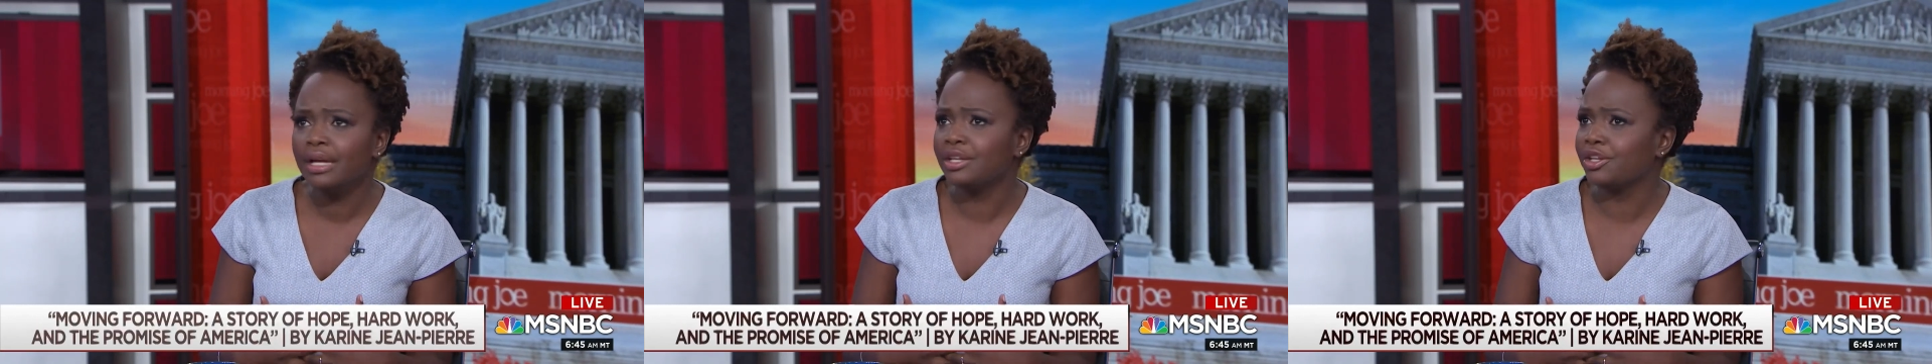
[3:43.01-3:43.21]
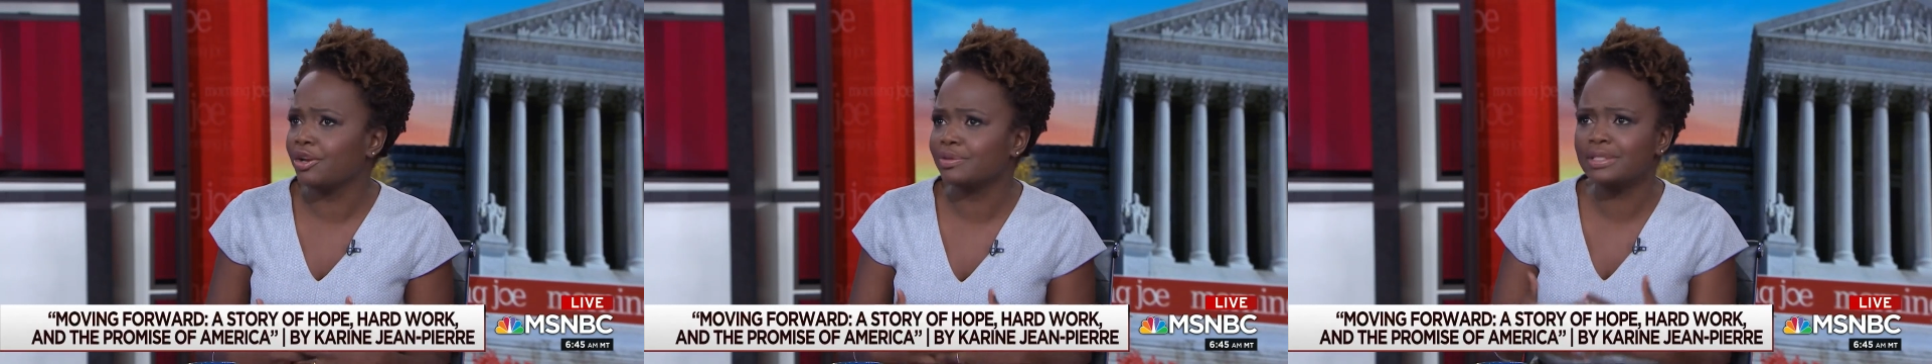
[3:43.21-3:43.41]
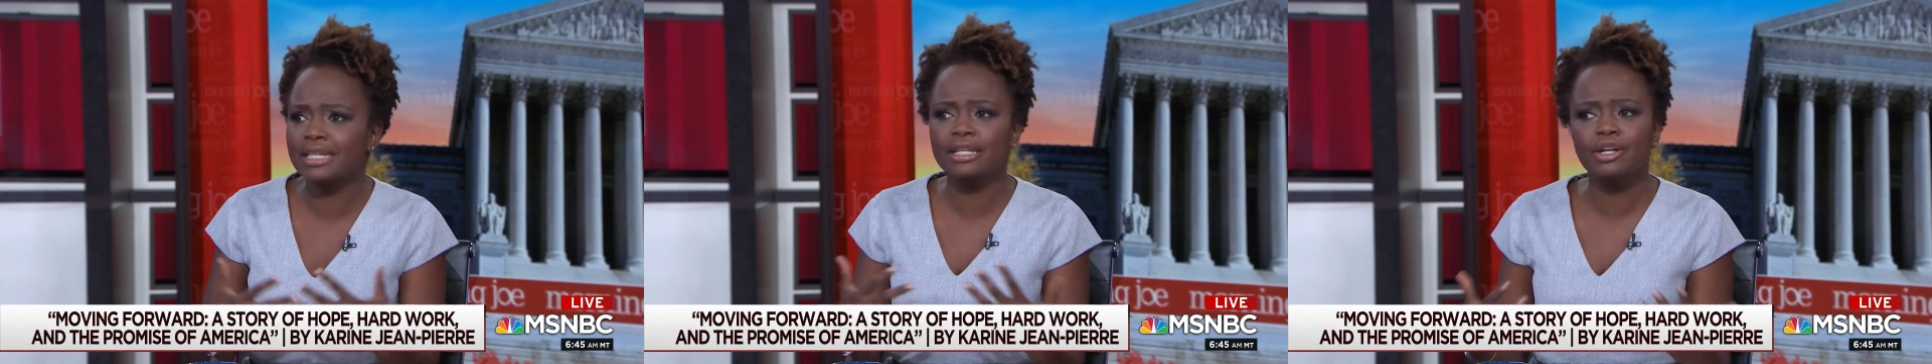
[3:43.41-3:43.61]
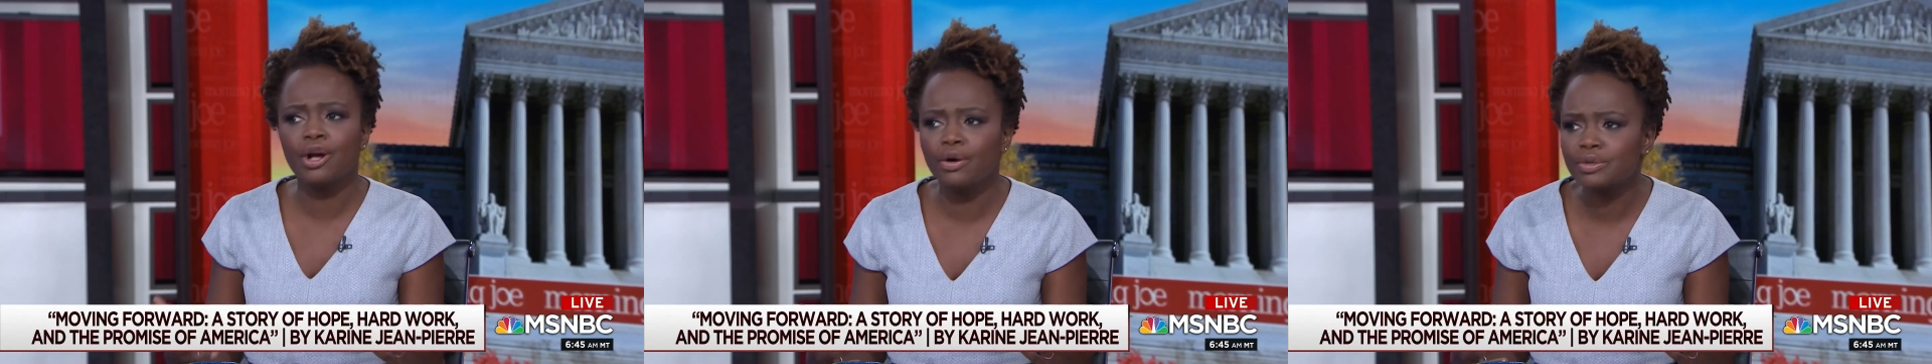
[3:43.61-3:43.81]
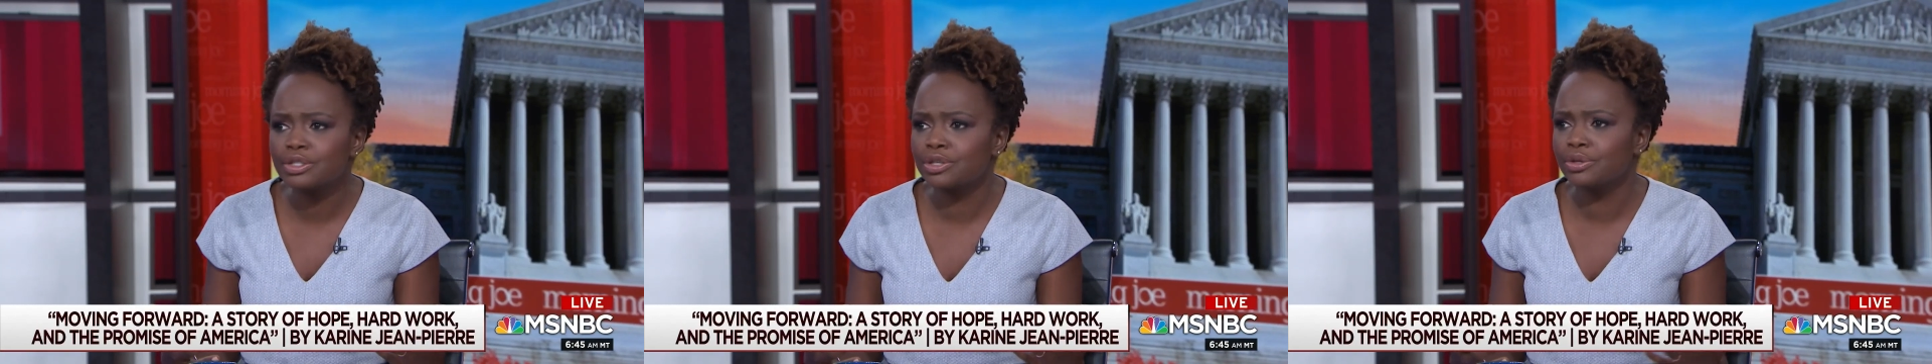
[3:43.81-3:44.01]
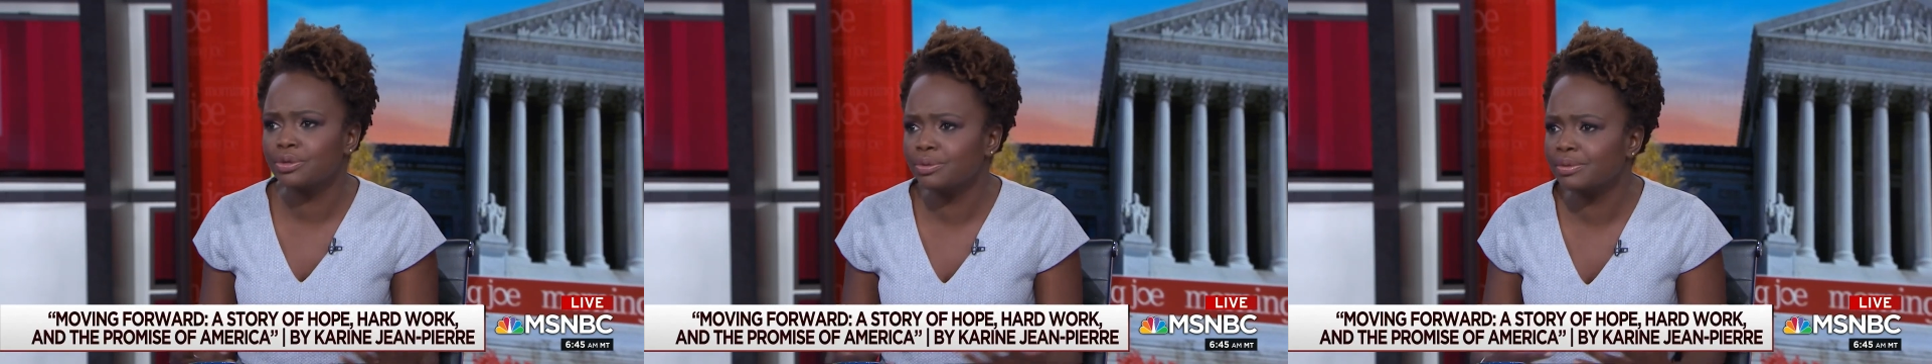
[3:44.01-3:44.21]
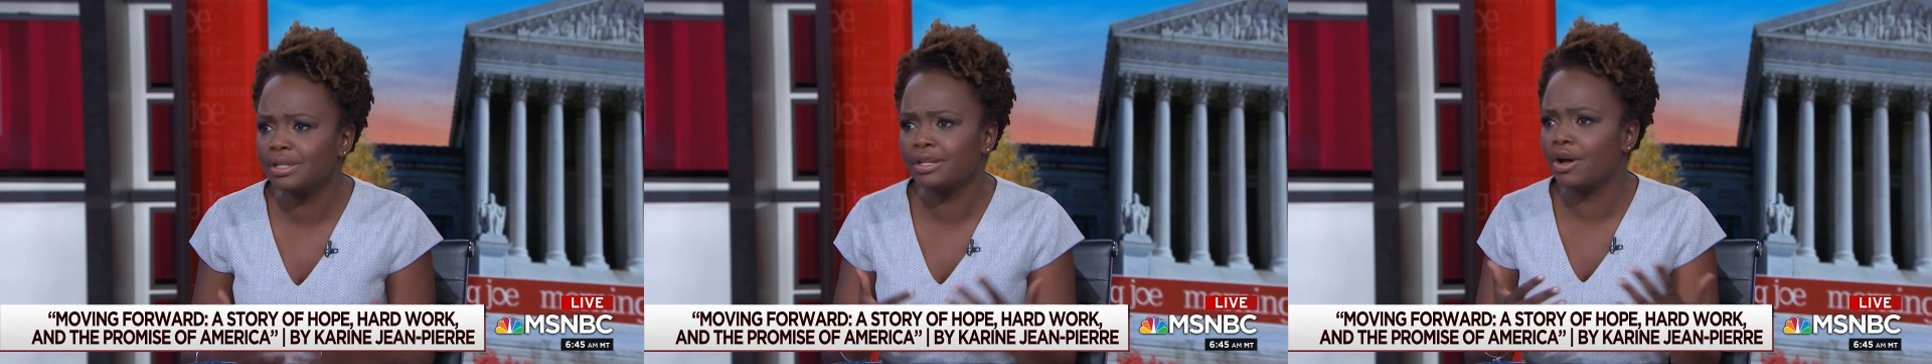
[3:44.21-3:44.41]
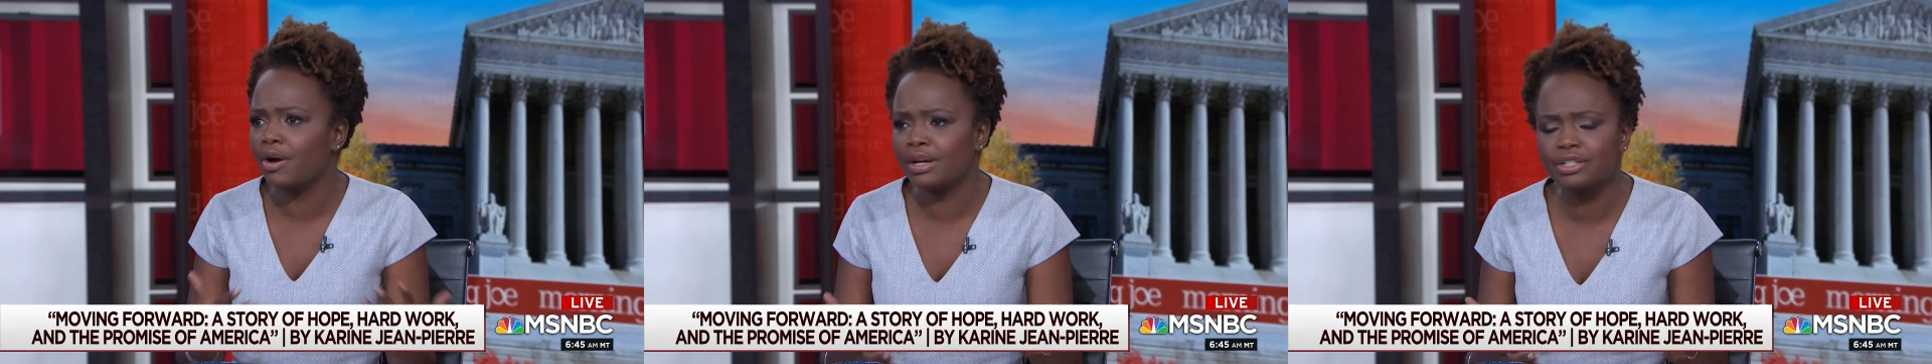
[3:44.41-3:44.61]
didn't go to,
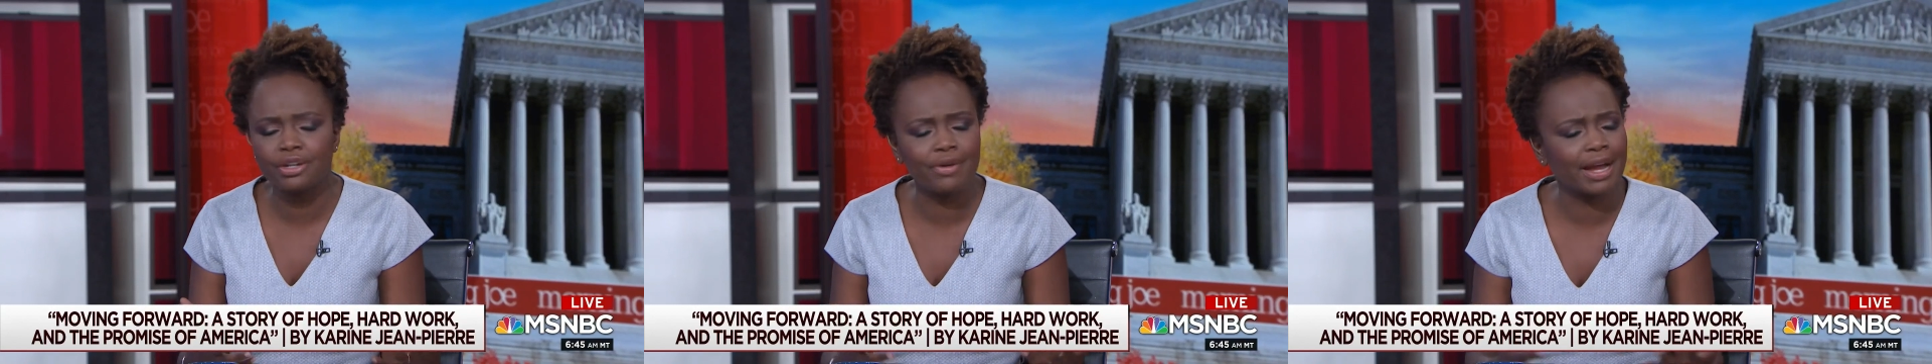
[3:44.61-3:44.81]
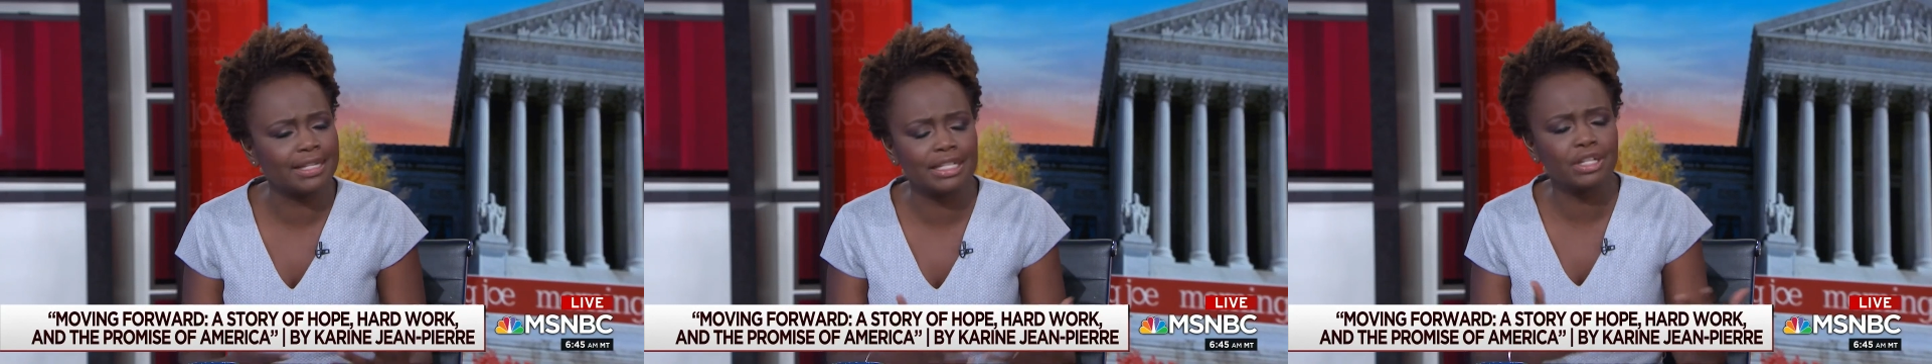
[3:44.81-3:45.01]
undergrad,